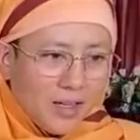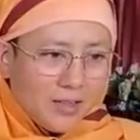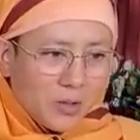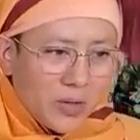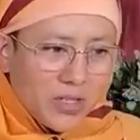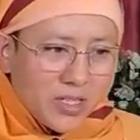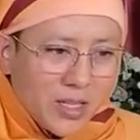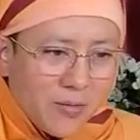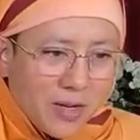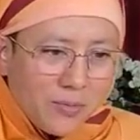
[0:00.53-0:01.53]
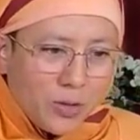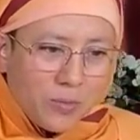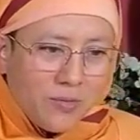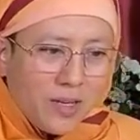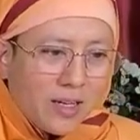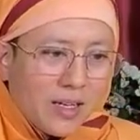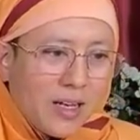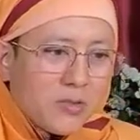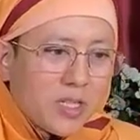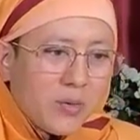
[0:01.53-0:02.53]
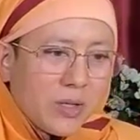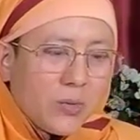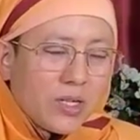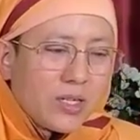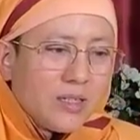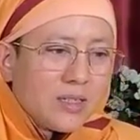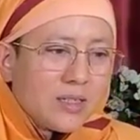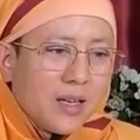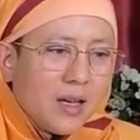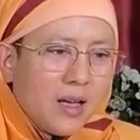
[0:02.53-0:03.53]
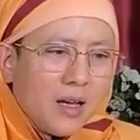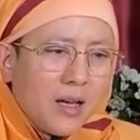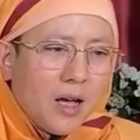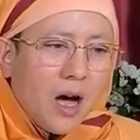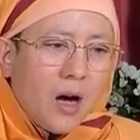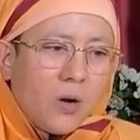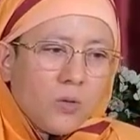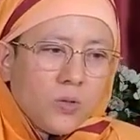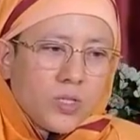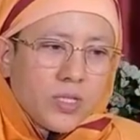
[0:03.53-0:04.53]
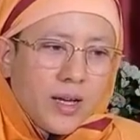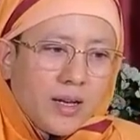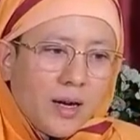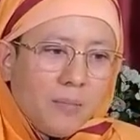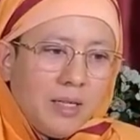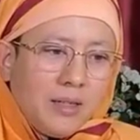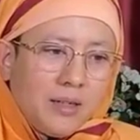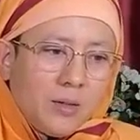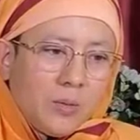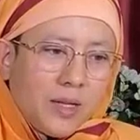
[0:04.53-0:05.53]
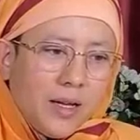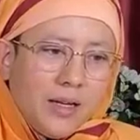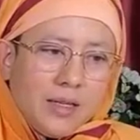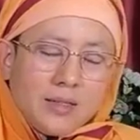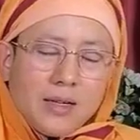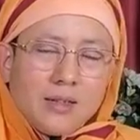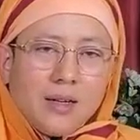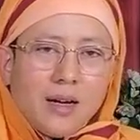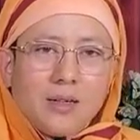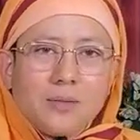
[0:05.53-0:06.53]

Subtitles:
The questions have come to me. We again have 7 questions. How to stay committed to daily sadhana?